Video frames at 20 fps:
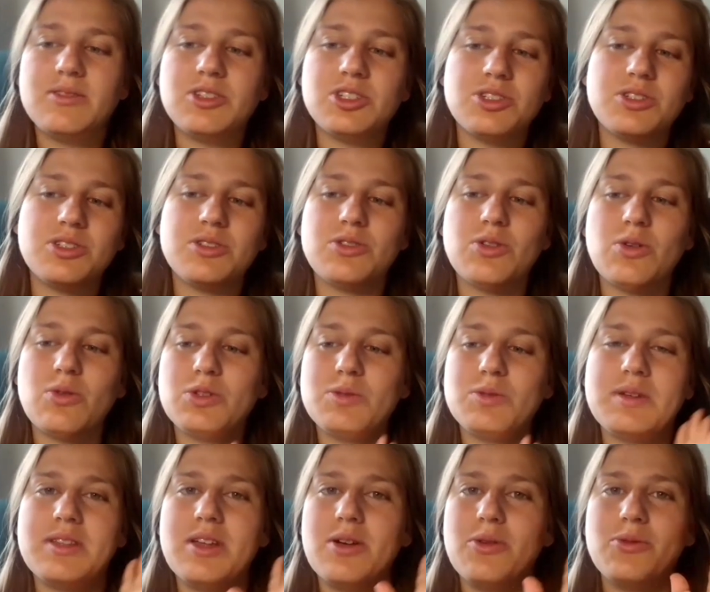just
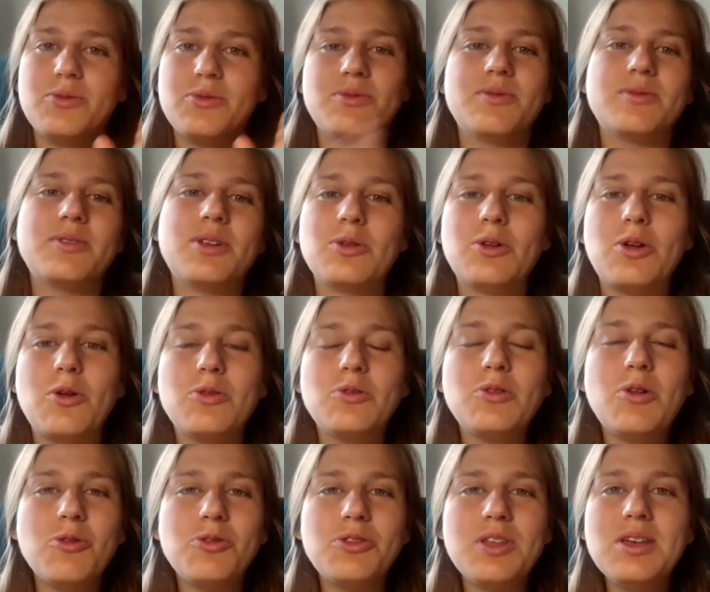told me that
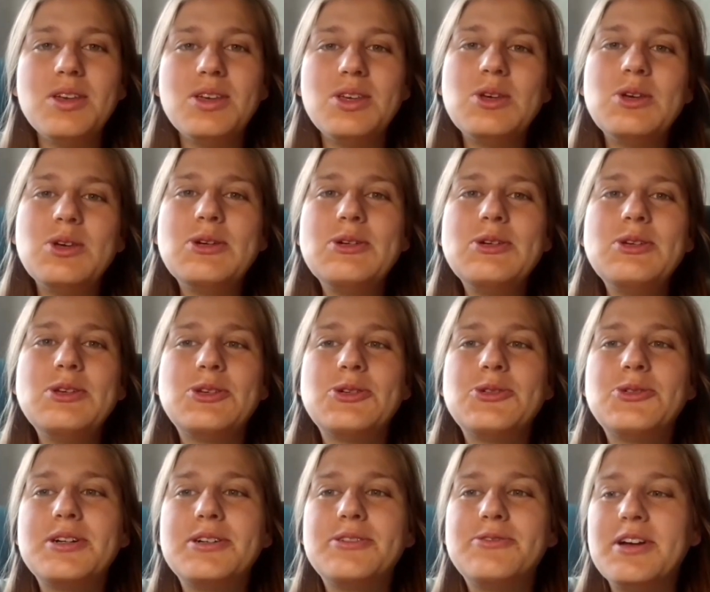no, thank you.
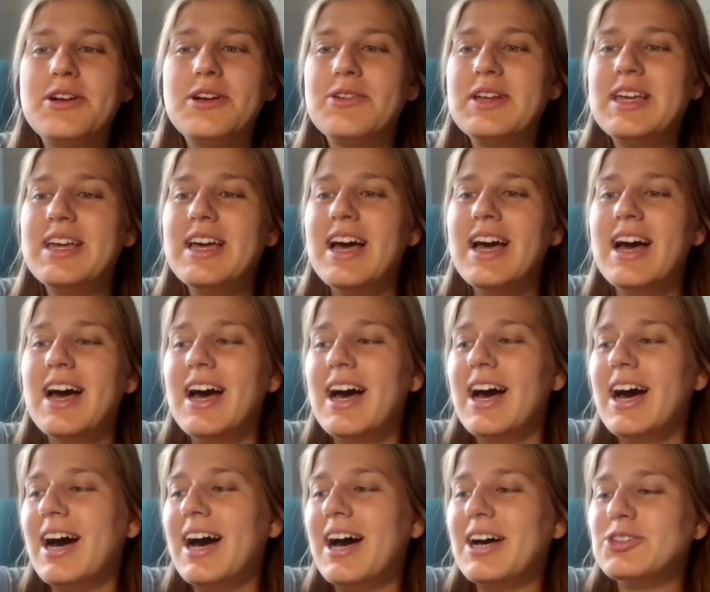You're very
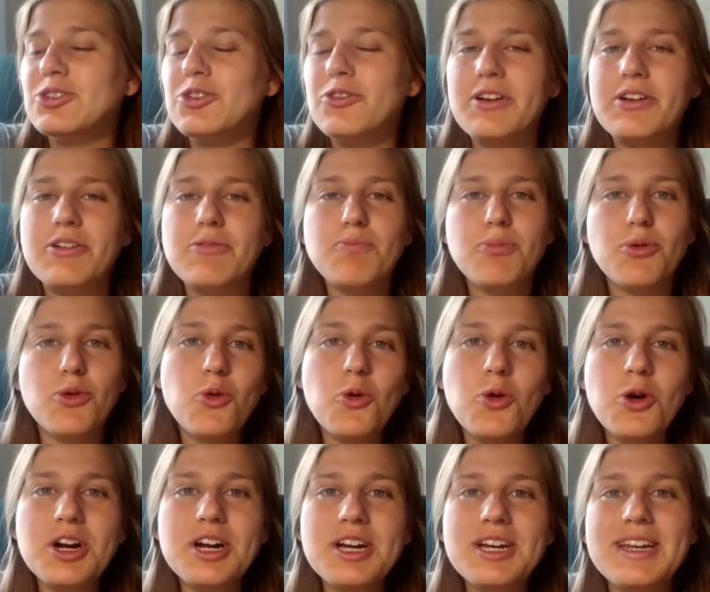
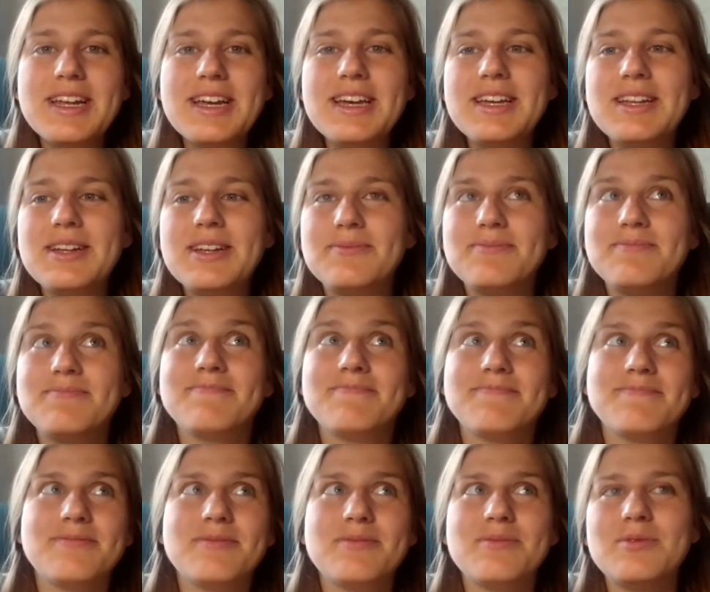poor at it. Of
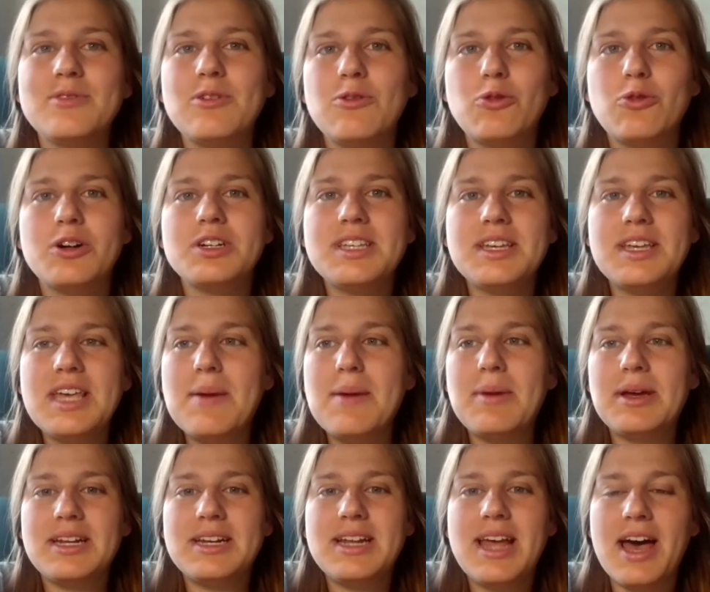course, I
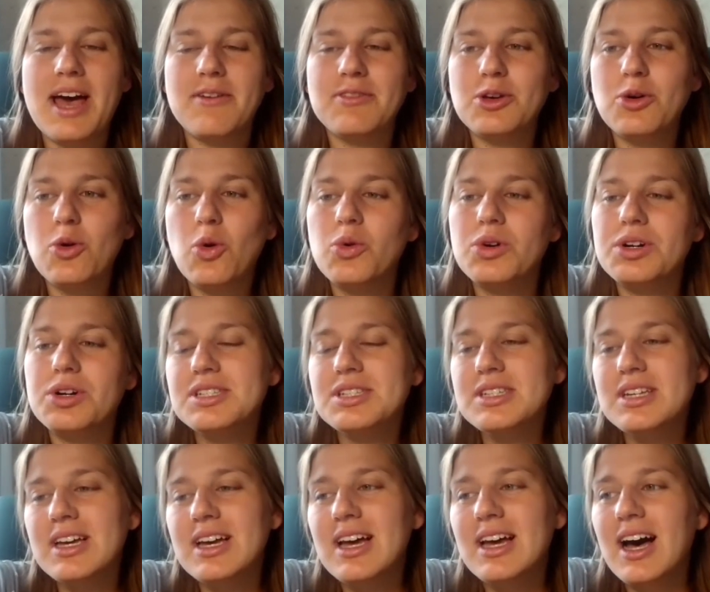am. I didn't have the
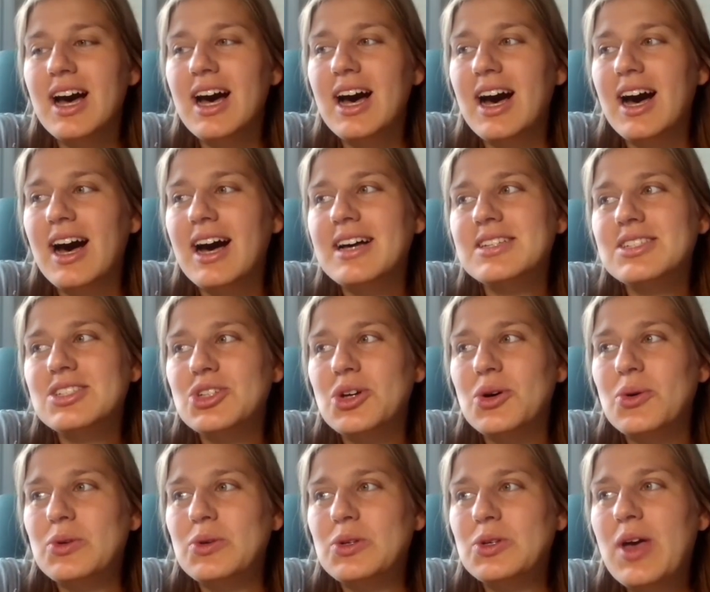course,
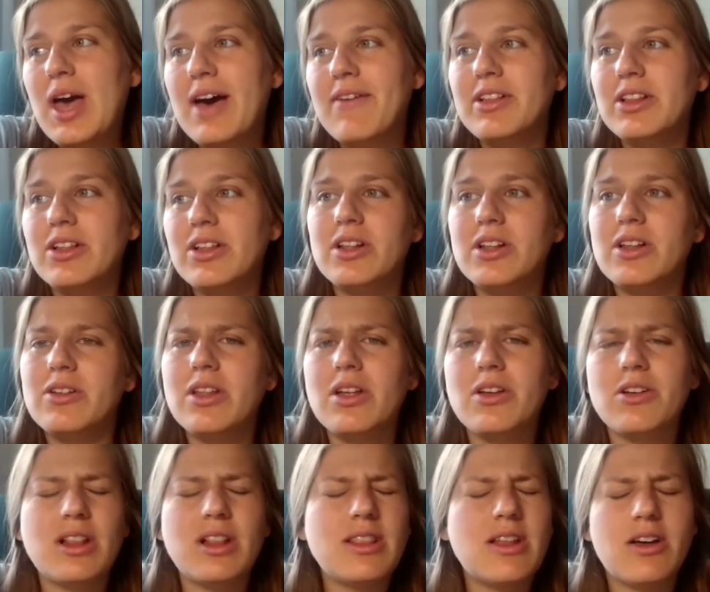so you have a
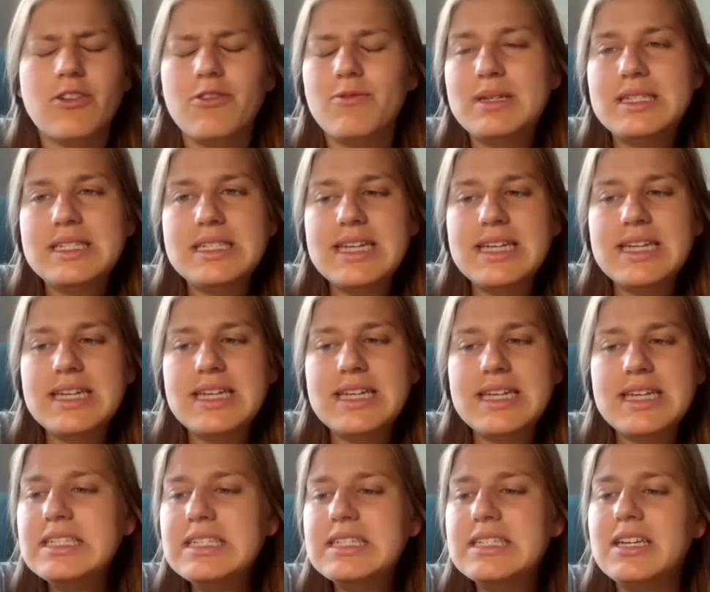lot of
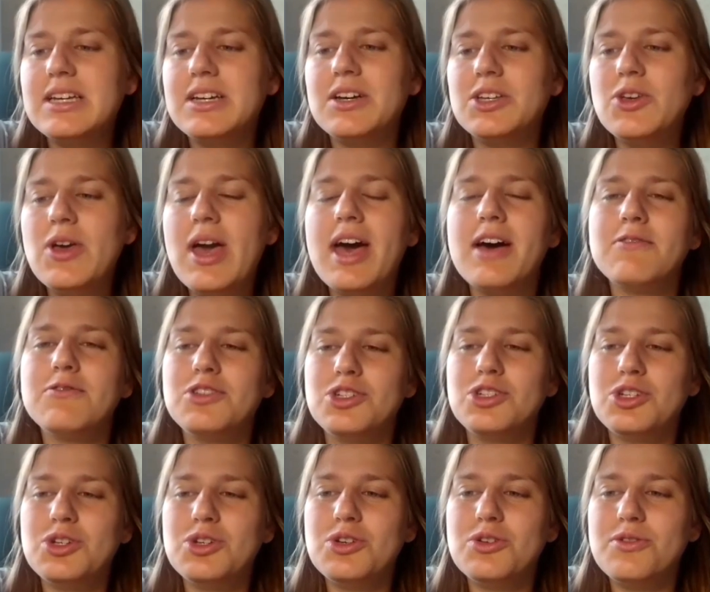mistakes. You have
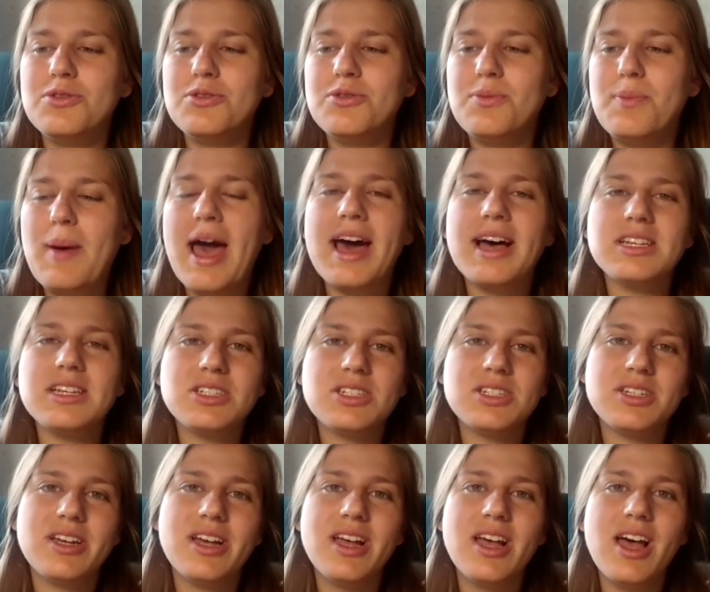to
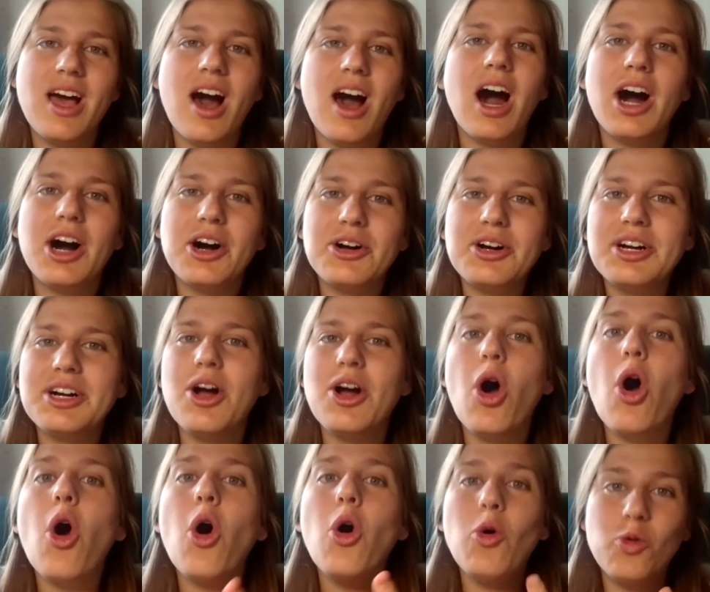pass our
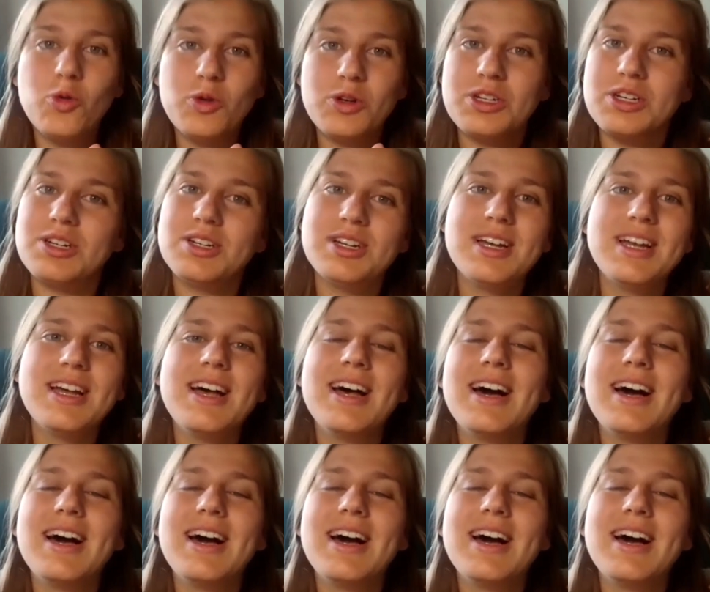own